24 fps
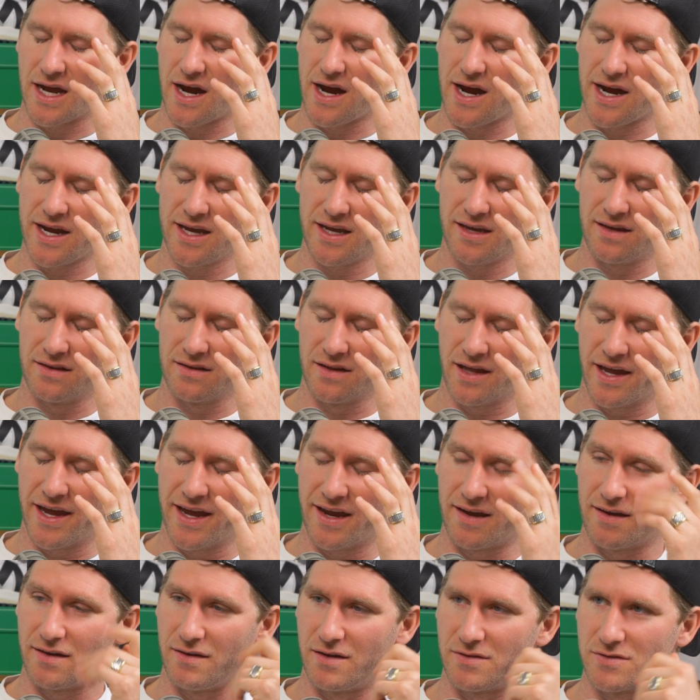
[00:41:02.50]
guy,
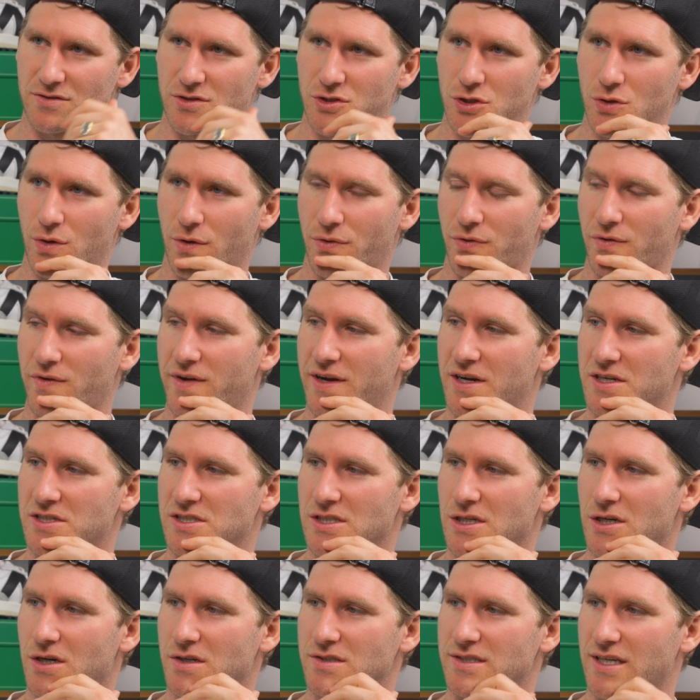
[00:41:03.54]
like 2 or 3 years
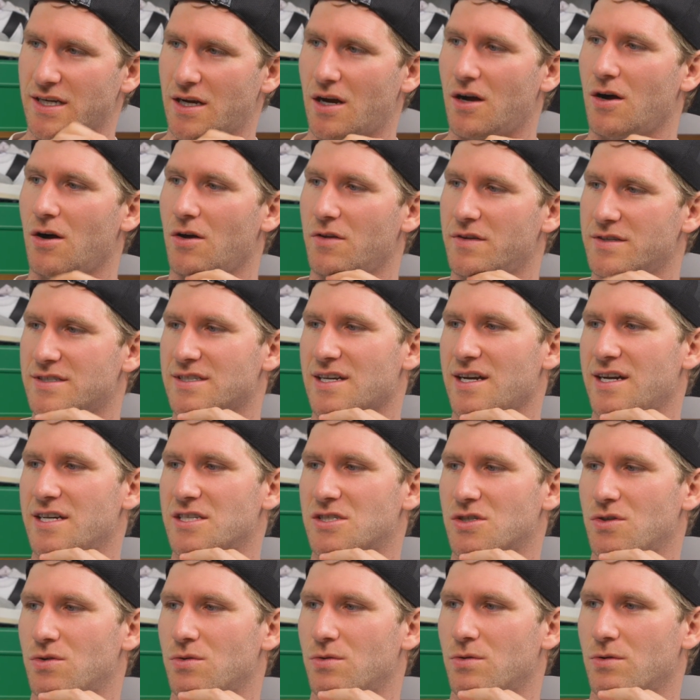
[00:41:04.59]
ago, I was like, oh, this
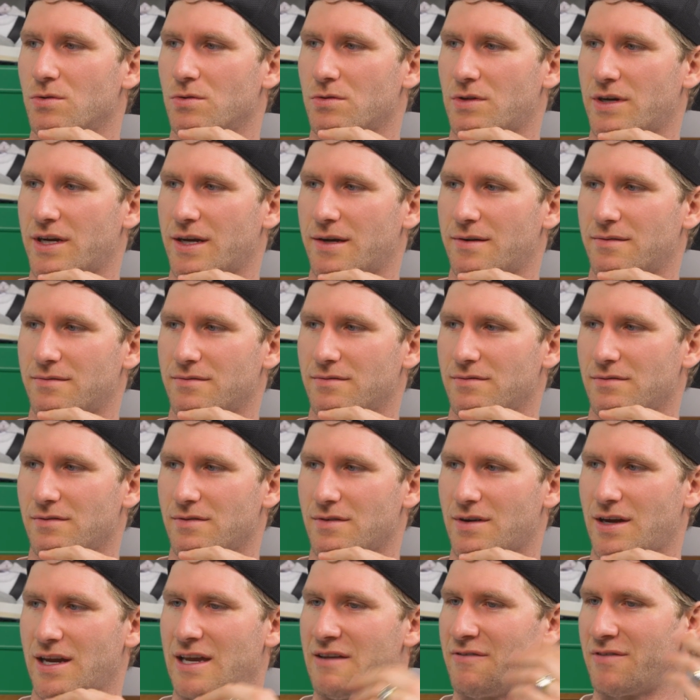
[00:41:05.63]
guy's cool. Like,
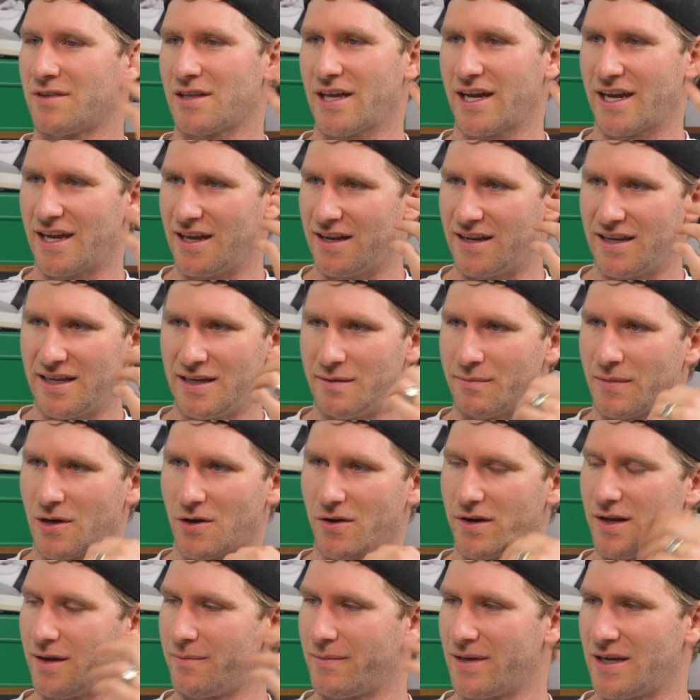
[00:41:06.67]
I even had
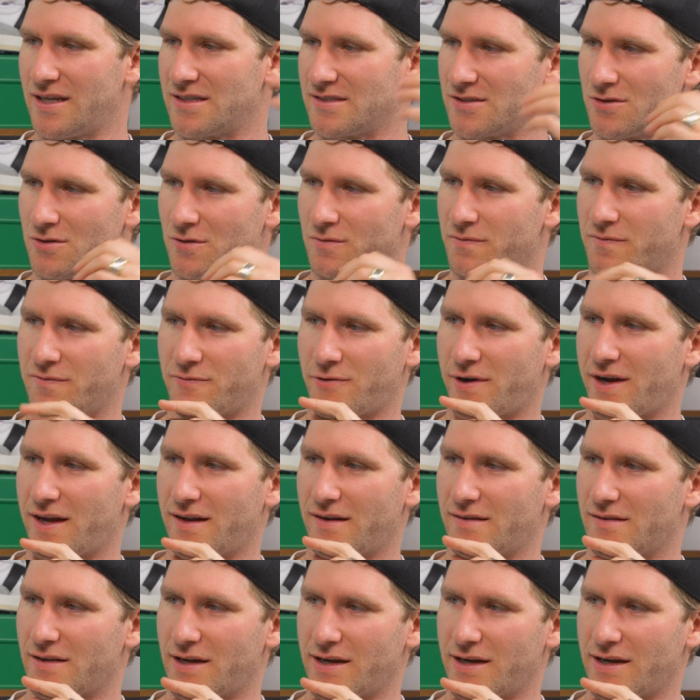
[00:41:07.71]
emailed him and his little friend.